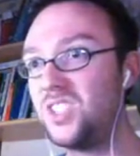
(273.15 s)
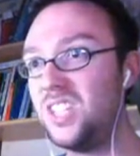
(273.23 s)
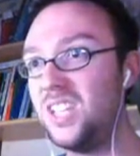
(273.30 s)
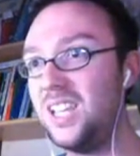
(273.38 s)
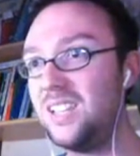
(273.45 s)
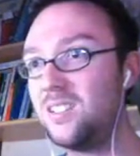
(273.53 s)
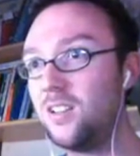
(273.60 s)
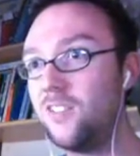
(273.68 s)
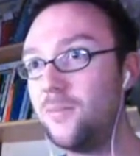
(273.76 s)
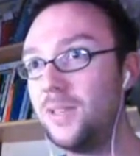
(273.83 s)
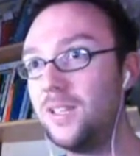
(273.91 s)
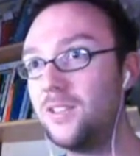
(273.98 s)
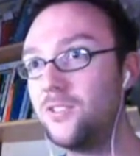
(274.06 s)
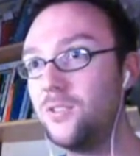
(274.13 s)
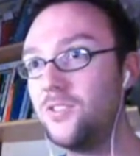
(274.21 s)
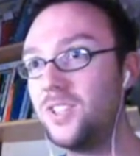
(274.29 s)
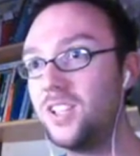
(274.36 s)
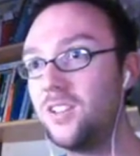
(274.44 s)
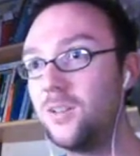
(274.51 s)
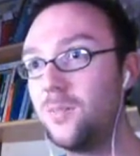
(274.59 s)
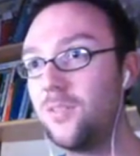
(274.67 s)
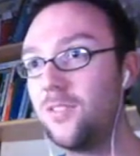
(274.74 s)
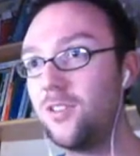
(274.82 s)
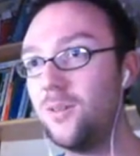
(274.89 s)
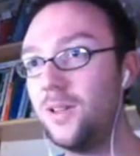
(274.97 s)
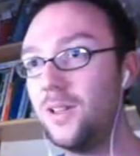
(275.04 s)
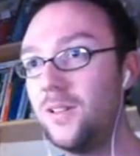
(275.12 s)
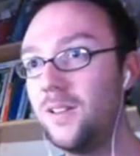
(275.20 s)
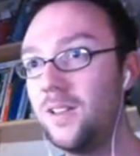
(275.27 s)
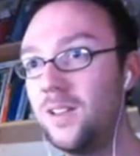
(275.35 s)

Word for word: tits off me as soon as I come through it.